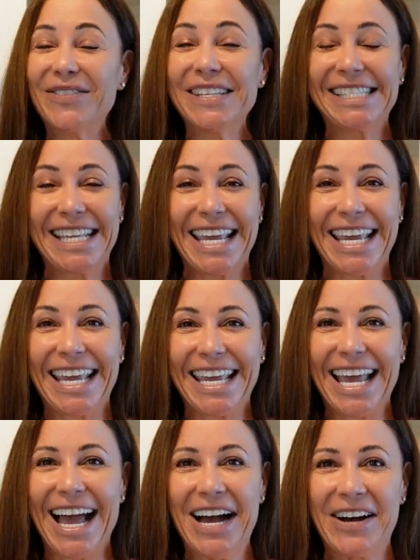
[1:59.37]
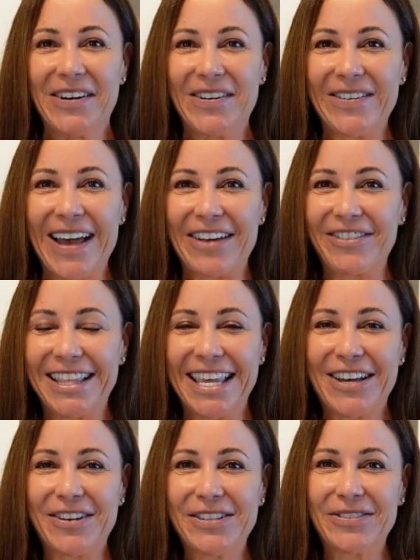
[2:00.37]
we'll see how
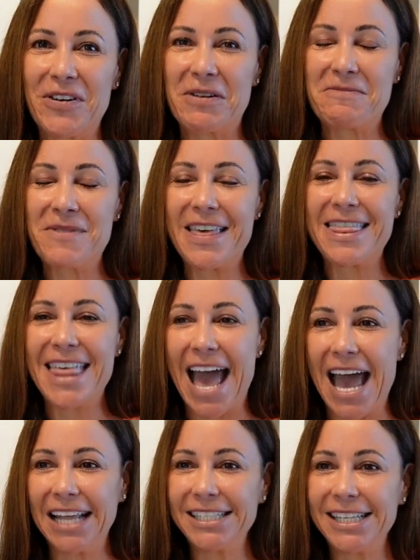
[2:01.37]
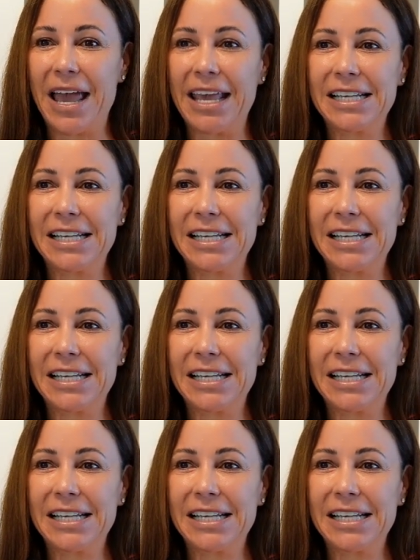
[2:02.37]
everything goes from that. I